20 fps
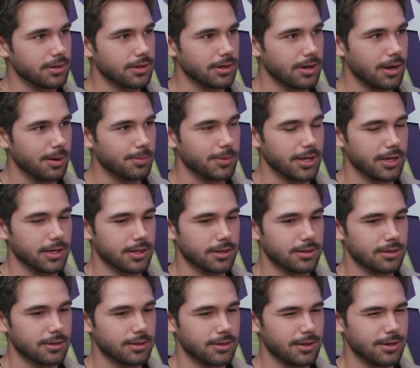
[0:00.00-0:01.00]
And I'm
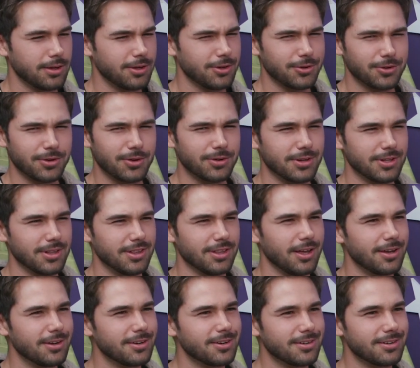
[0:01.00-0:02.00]
like, You're going to
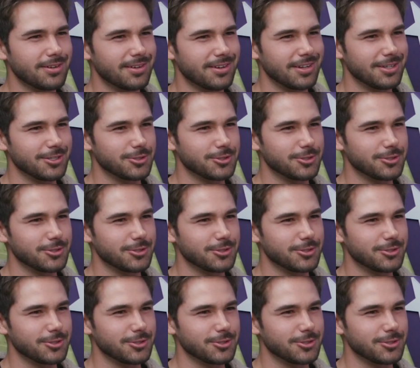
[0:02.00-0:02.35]
London?